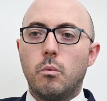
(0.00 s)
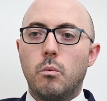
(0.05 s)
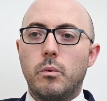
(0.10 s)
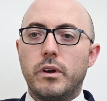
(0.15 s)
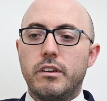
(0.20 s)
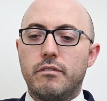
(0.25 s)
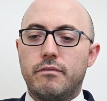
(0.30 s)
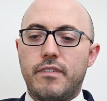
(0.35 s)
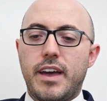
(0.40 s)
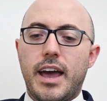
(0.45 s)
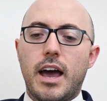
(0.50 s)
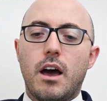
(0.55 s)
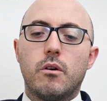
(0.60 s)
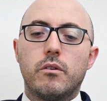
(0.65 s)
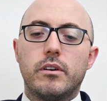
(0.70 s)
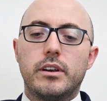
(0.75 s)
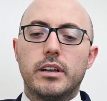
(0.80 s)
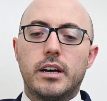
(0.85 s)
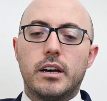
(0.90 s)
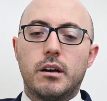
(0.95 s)
we
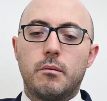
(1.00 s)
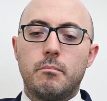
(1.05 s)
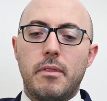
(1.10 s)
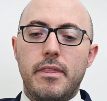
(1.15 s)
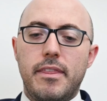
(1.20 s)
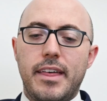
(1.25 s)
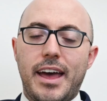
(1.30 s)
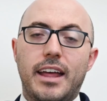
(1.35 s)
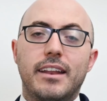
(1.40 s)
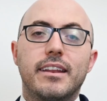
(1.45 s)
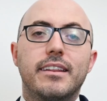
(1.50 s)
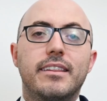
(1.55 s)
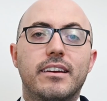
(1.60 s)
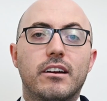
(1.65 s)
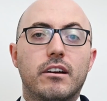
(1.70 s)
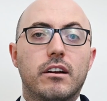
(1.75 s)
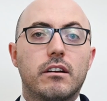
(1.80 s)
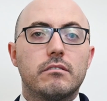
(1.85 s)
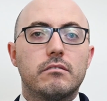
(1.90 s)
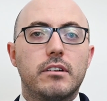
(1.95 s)
found um, that
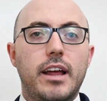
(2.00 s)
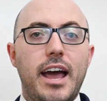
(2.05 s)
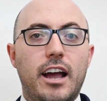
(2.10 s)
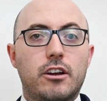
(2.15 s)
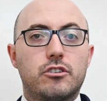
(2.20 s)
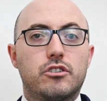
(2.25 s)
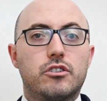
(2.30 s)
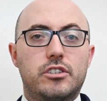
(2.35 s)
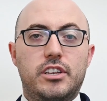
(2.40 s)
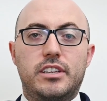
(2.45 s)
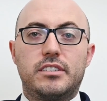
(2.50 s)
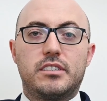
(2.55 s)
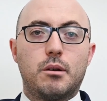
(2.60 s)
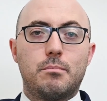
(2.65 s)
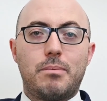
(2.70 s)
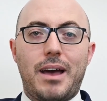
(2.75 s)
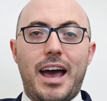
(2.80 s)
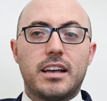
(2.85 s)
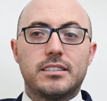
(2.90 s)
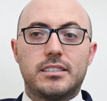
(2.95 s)
their exercise
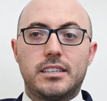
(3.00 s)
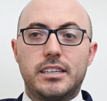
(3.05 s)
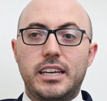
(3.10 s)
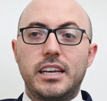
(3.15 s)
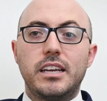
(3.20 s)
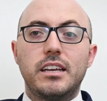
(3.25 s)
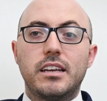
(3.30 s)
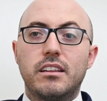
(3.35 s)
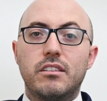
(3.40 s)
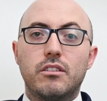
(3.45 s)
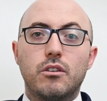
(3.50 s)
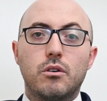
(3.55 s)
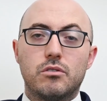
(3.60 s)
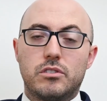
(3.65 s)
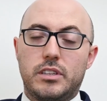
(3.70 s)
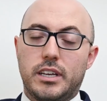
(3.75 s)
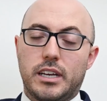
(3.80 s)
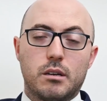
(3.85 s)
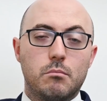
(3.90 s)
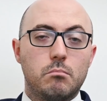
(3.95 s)
capacity in
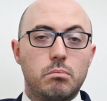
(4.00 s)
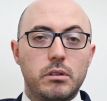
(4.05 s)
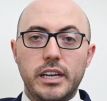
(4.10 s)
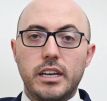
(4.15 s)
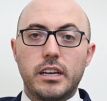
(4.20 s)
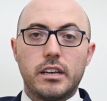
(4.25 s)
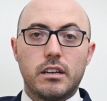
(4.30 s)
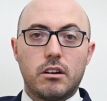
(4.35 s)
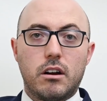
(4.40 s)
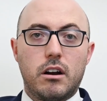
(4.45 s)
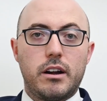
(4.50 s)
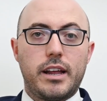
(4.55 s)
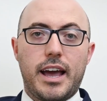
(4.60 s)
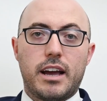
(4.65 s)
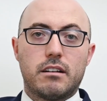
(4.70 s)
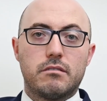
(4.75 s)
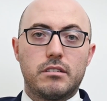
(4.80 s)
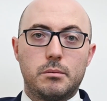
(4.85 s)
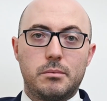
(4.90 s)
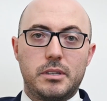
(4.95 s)
those that completed
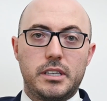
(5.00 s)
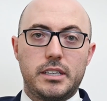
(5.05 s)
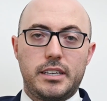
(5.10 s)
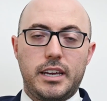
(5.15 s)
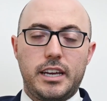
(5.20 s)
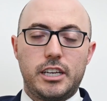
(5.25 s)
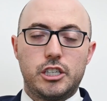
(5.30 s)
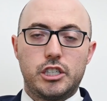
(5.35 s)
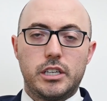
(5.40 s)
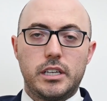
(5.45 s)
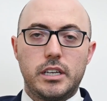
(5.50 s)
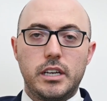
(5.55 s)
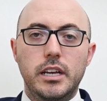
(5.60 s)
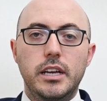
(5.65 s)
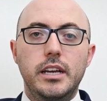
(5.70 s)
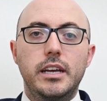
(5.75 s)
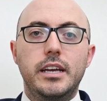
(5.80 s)
cardiac rehabilitation